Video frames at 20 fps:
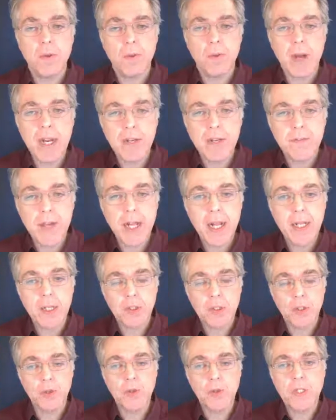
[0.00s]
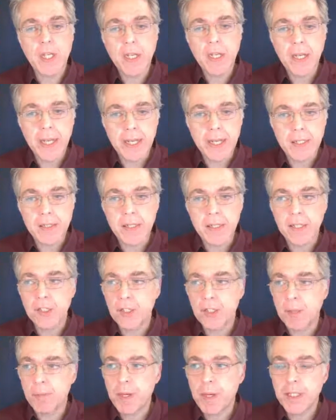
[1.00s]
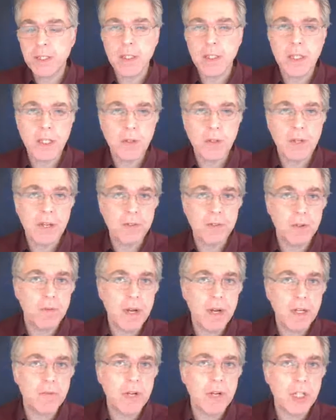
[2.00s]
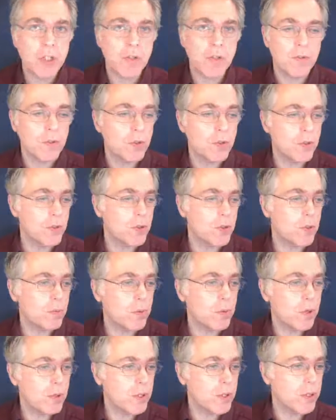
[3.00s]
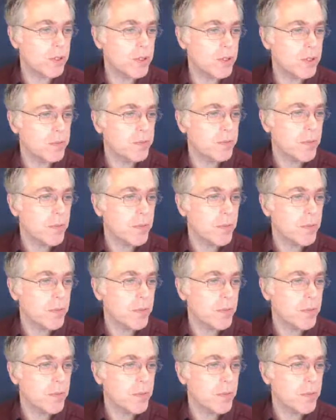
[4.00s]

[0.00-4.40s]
right value to delay it such that basically you have the right ratio of neutrons to protons.